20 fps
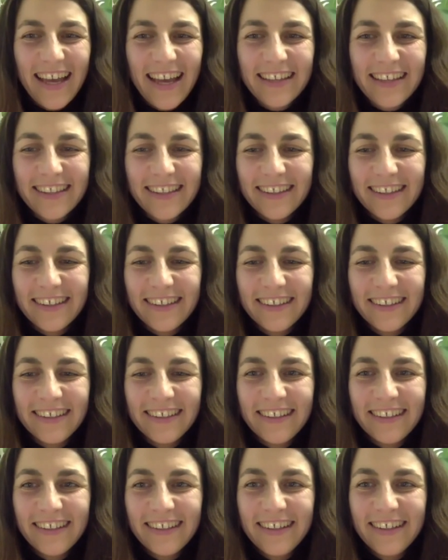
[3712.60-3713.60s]
Excellent.
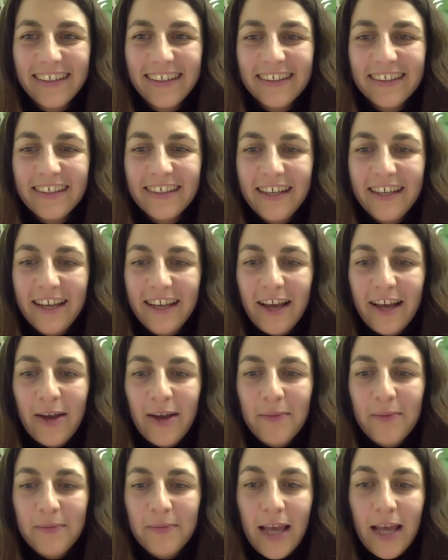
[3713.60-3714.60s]

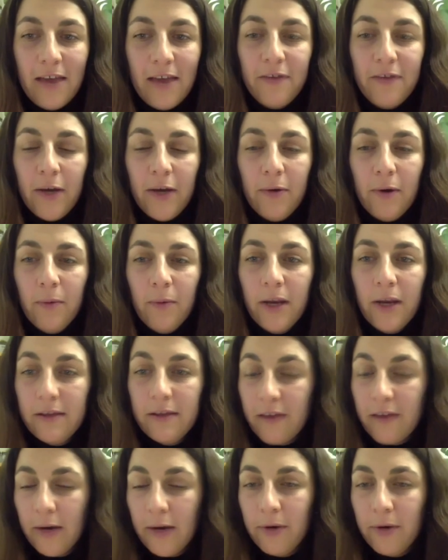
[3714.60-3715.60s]
Um, yeah, if anyone
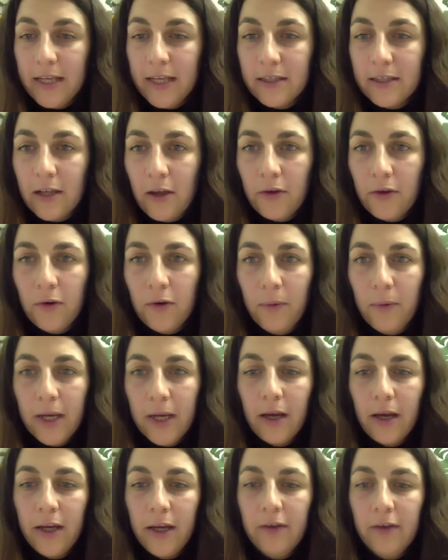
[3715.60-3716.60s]
if anyone is local, we
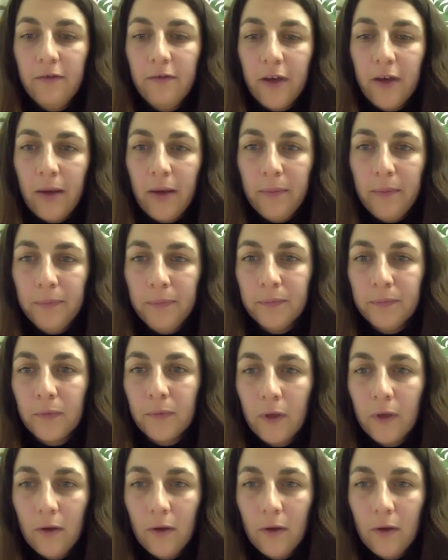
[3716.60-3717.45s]
kind of um,